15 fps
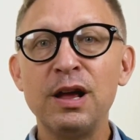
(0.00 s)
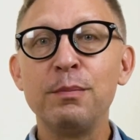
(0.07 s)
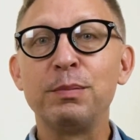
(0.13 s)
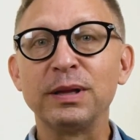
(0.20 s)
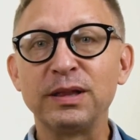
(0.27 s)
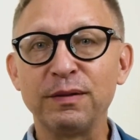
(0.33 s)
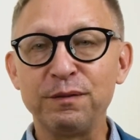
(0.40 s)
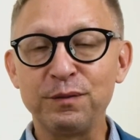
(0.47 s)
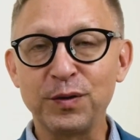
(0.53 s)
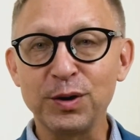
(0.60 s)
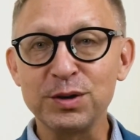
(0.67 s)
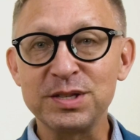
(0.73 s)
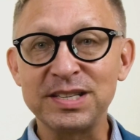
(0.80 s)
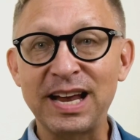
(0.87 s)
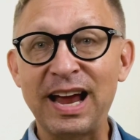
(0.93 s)
but the
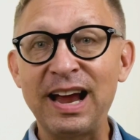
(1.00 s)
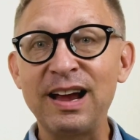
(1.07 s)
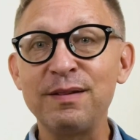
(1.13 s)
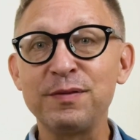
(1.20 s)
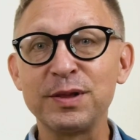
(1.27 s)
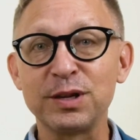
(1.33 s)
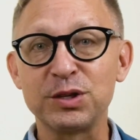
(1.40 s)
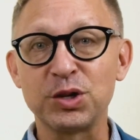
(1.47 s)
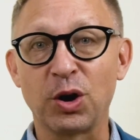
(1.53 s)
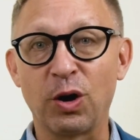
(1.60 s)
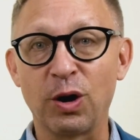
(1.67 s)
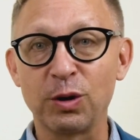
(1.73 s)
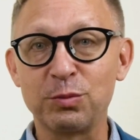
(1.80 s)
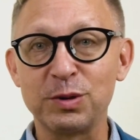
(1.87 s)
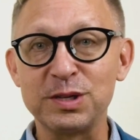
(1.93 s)
first half of the
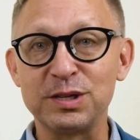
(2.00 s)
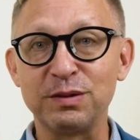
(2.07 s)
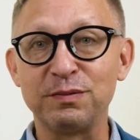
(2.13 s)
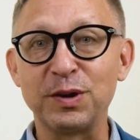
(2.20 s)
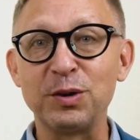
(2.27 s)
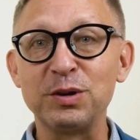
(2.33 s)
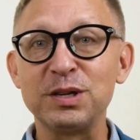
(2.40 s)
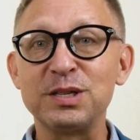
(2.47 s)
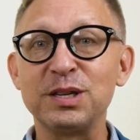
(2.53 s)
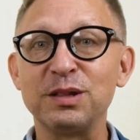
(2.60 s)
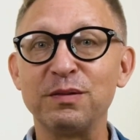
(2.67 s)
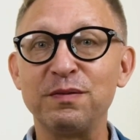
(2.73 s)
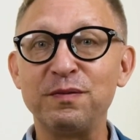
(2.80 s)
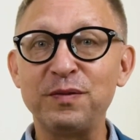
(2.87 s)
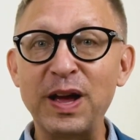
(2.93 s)
talk was devoted to
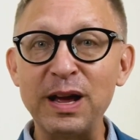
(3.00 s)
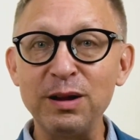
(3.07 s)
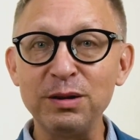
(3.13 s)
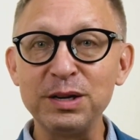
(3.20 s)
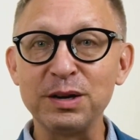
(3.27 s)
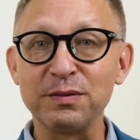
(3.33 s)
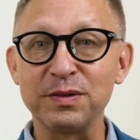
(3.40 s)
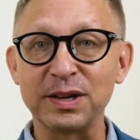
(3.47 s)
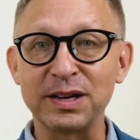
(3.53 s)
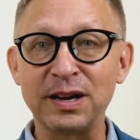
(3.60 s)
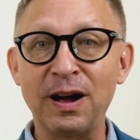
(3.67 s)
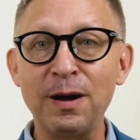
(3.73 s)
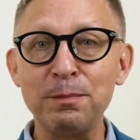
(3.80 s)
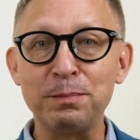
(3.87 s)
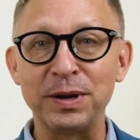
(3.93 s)
the failure of the
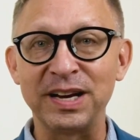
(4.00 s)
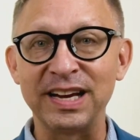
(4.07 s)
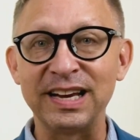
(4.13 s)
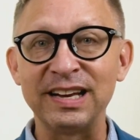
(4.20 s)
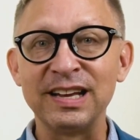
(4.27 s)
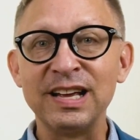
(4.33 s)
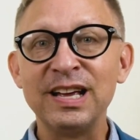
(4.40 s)
company